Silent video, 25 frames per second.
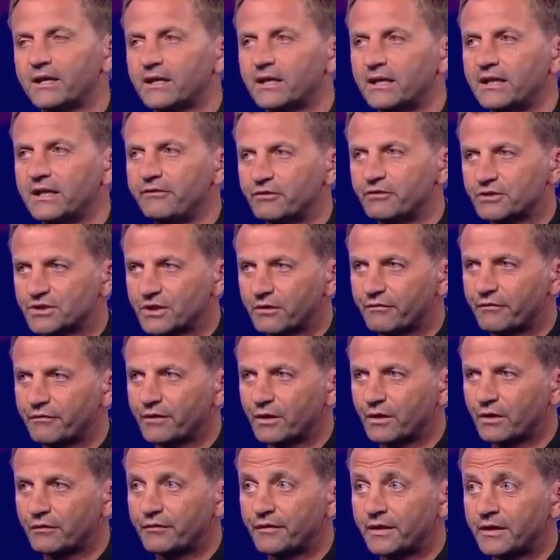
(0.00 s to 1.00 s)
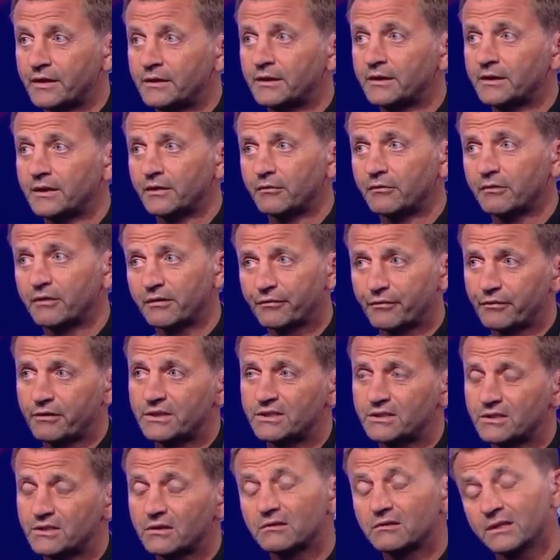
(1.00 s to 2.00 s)
you're going to leave yourself on offer, and the
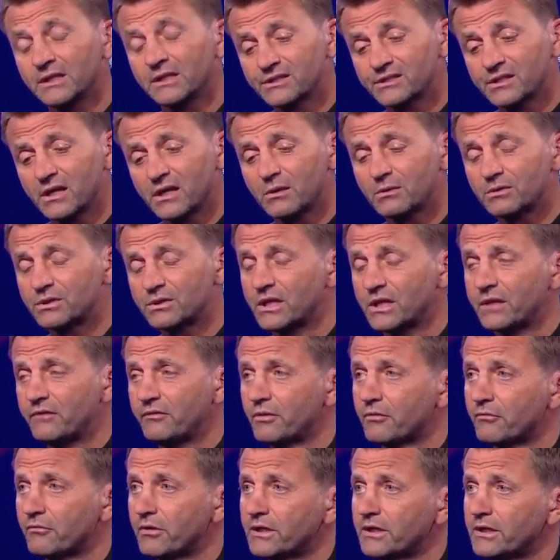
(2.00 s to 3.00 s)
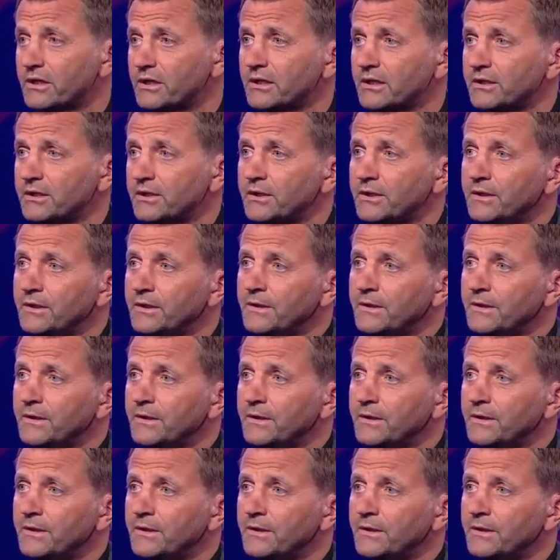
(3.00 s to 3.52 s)
referee's entitled to give you a red card.